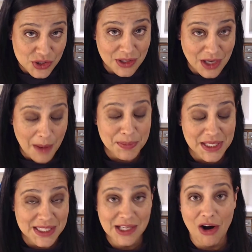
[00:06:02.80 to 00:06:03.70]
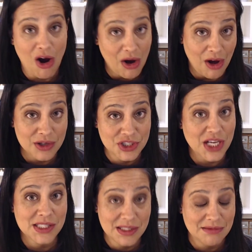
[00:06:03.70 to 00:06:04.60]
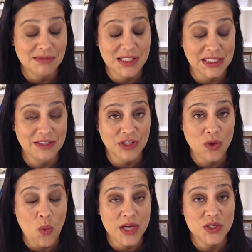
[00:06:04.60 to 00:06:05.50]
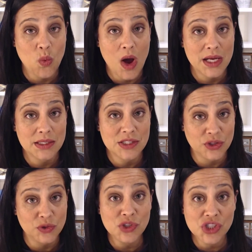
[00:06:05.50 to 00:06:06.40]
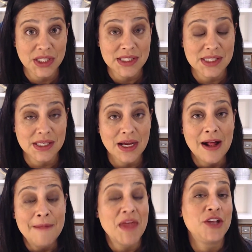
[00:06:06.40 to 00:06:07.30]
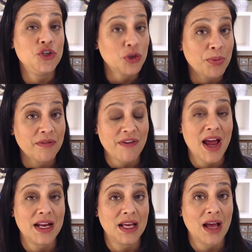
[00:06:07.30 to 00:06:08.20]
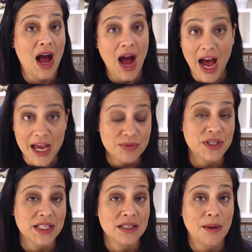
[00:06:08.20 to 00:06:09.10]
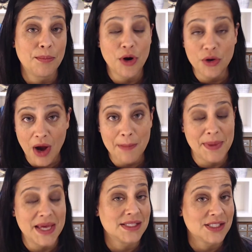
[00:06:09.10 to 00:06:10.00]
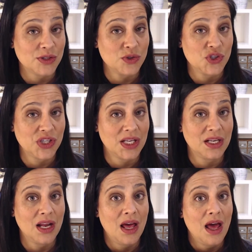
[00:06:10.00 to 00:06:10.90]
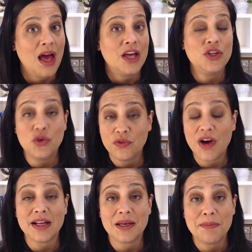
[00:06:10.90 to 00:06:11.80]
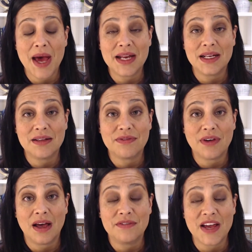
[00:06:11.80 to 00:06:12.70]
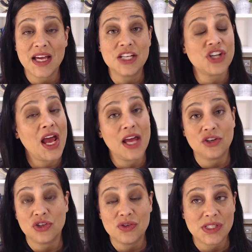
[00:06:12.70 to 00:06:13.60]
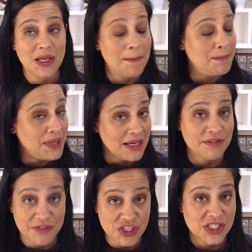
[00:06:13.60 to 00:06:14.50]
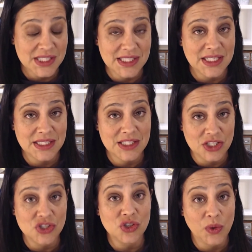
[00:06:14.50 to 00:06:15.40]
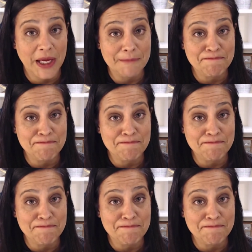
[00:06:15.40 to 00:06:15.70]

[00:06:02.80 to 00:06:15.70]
companies that are all just delivering one-to-one solutions and you're providing a hybrid program-based solution, you've got a competitive advantage and you're using big efficiencies to do it.